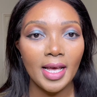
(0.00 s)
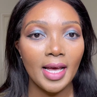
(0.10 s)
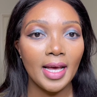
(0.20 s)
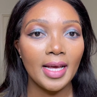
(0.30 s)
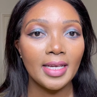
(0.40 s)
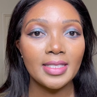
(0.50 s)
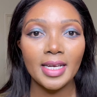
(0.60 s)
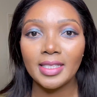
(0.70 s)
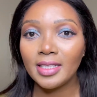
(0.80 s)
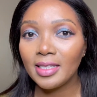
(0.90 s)
and I
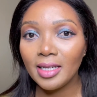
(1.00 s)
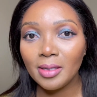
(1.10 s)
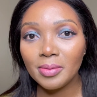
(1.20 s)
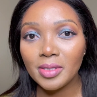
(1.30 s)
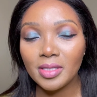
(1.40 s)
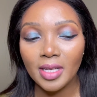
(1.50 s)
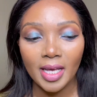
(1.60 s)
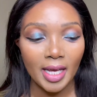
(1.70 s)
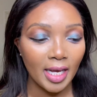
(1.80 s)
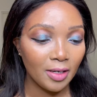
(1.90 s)
did the lips.
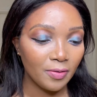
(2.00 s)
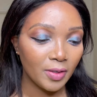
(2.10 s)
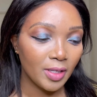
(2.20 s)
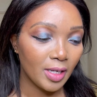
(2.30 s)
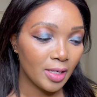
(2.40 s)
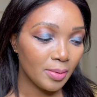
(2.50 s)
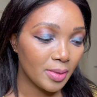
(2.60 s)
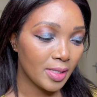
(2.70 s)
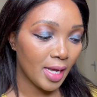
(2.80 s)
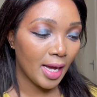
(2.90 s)
And for the
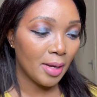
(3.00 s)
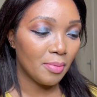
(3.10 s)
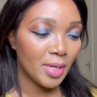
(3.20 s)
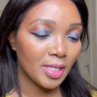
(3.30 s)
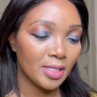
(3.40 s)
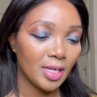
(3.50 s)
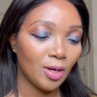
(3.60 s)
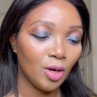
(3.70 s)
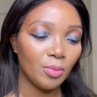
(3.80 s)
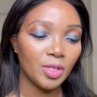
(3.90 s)
lips, I mixed a
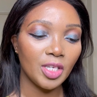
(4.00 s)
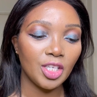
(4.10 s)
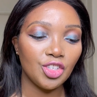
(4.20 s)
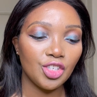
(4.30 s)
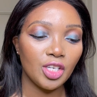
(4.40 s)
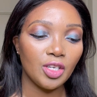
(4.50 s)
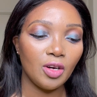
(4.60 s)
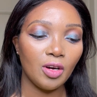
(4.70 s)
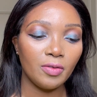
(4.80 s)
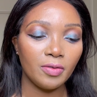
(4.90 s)
combination
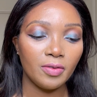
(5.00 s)
of